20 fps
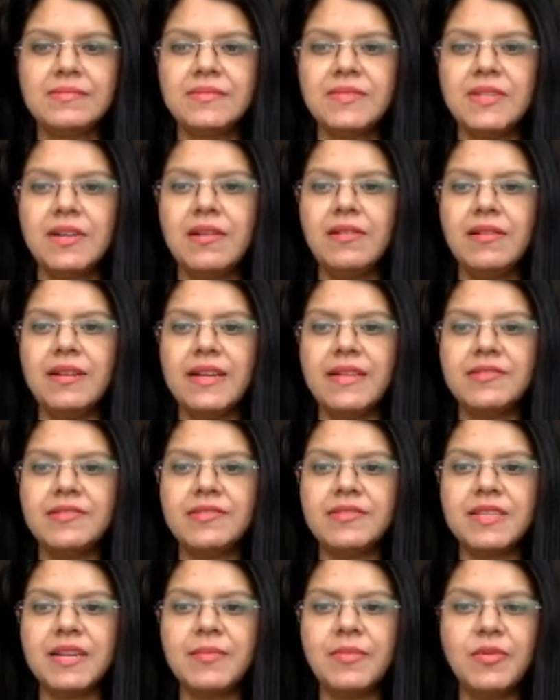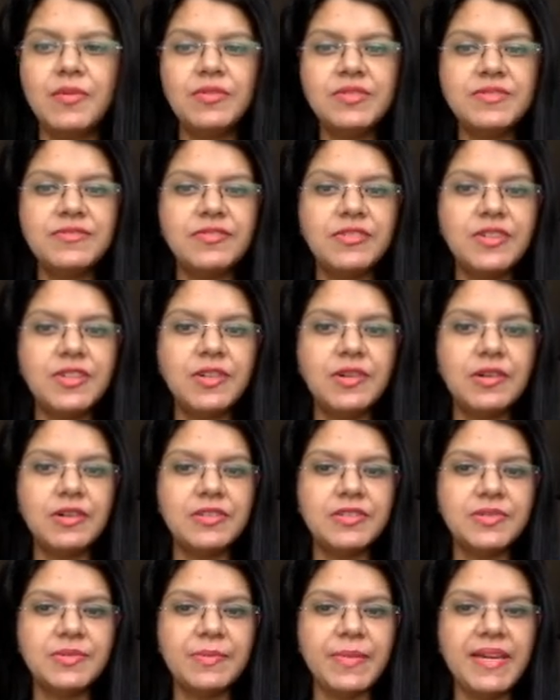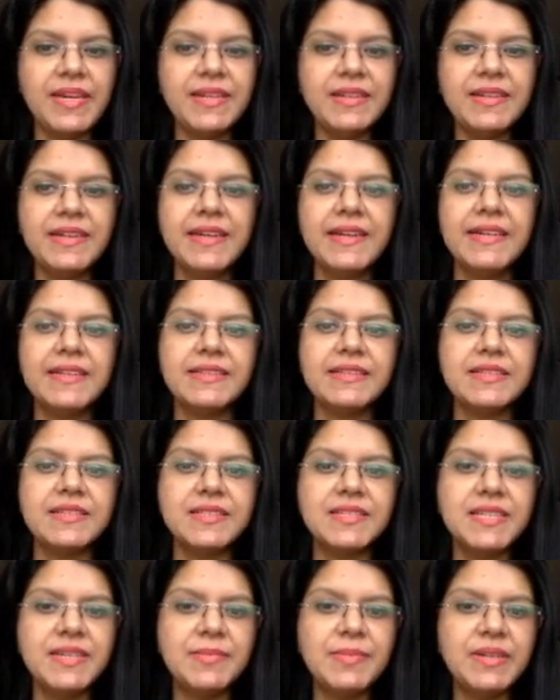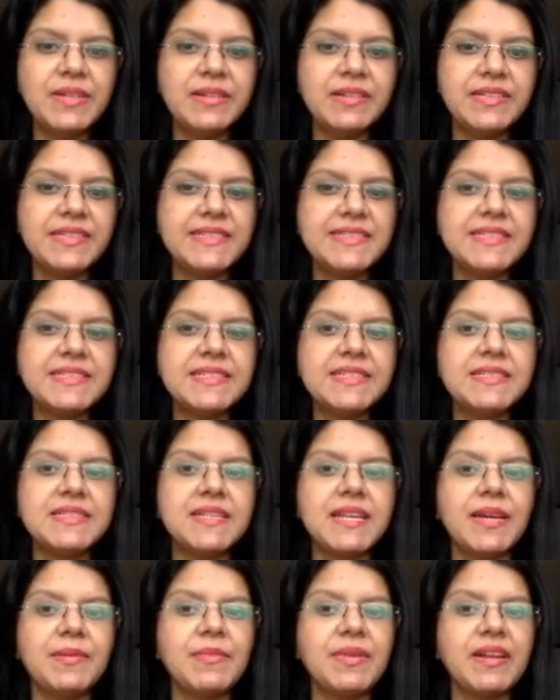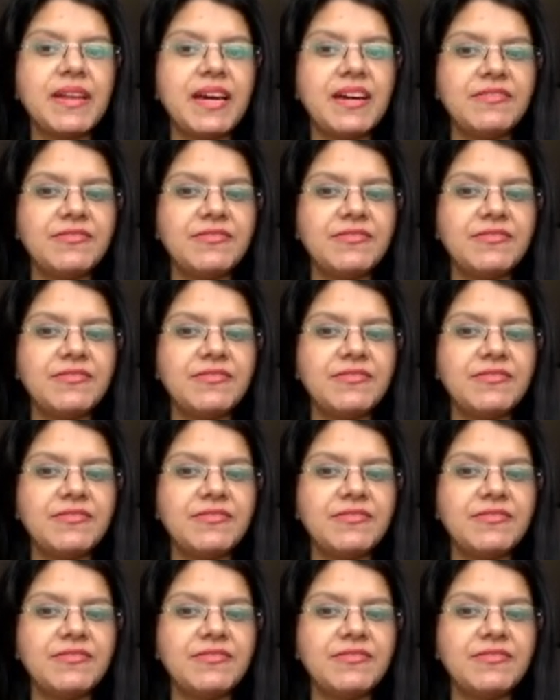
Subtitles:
Alright, so some notes for you all to make. The steeper a distance time graph